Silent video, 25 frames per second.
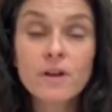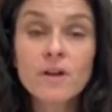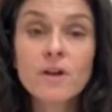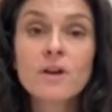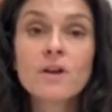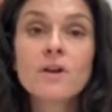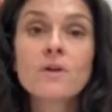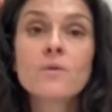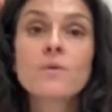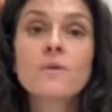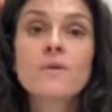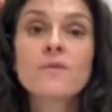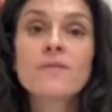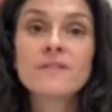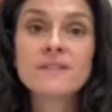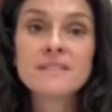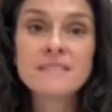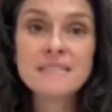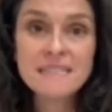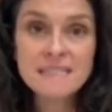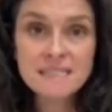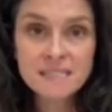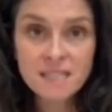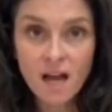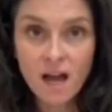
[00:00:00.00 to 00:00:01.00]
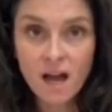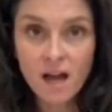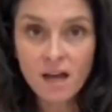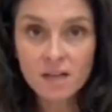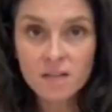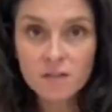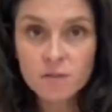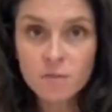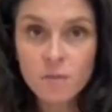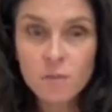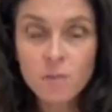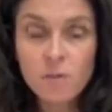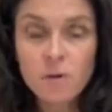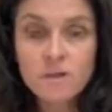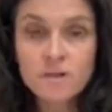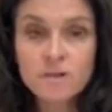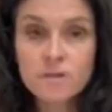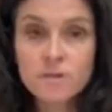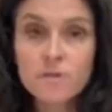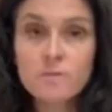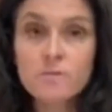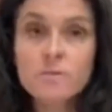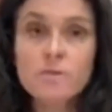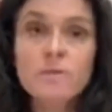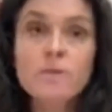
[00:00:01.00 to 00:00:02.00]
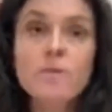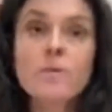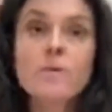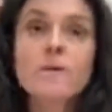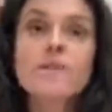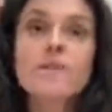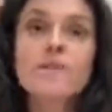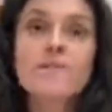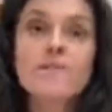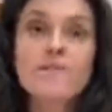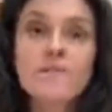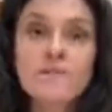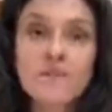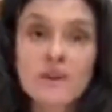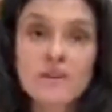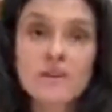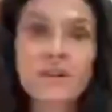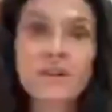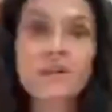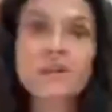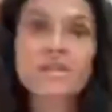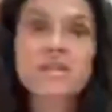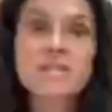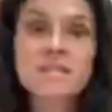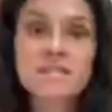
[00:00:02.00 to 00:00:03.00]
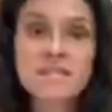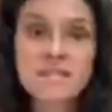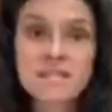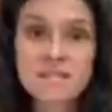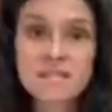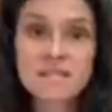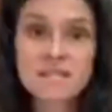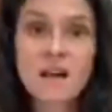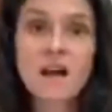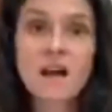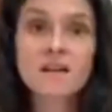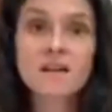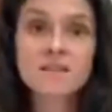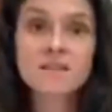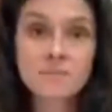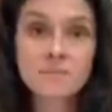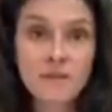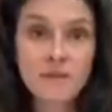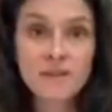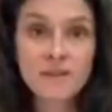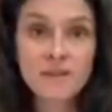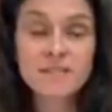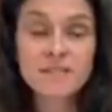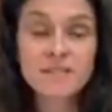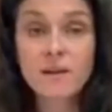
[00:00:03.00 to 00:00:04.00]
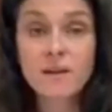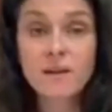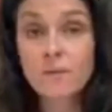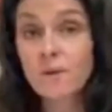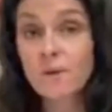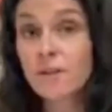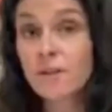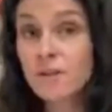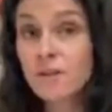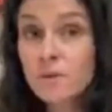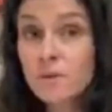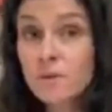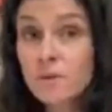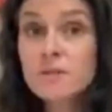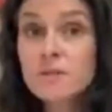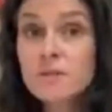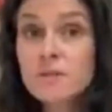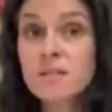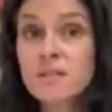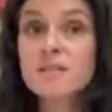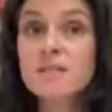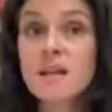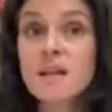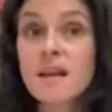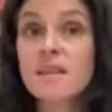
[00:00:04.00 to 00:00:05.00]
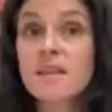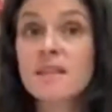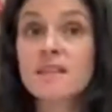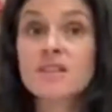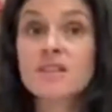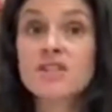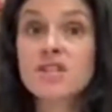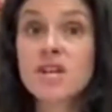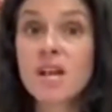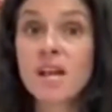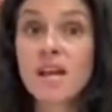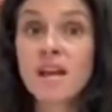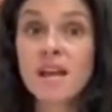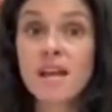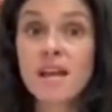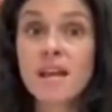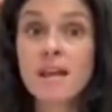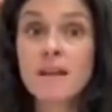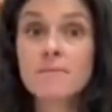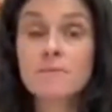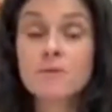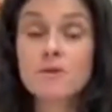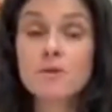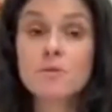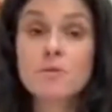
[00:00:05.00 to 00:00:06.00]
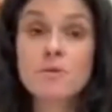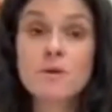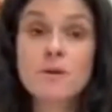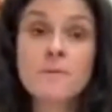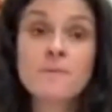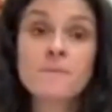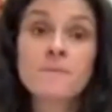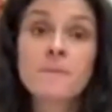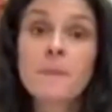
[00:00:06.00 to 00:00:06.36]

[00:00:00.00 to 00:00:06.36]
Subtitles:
with the detox. We want to employ the various detox methods that we use inside the JIA Blueprint.